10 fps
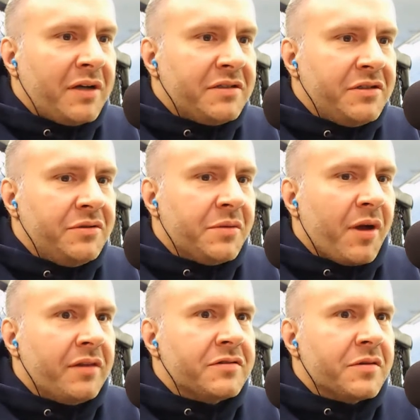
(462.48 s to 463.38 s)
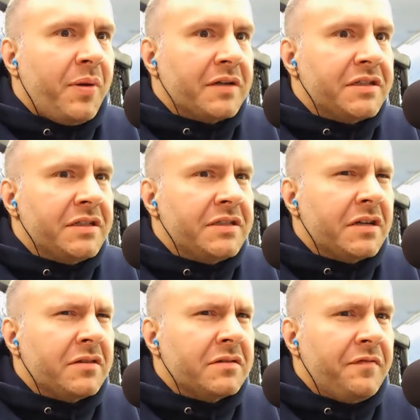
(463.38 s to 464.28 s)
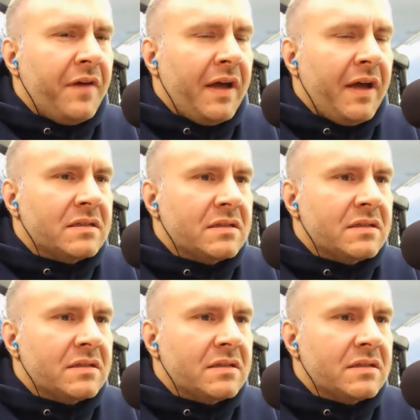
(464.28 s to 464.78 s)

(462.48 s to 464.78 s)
and your brothers are punching each other in the face. It's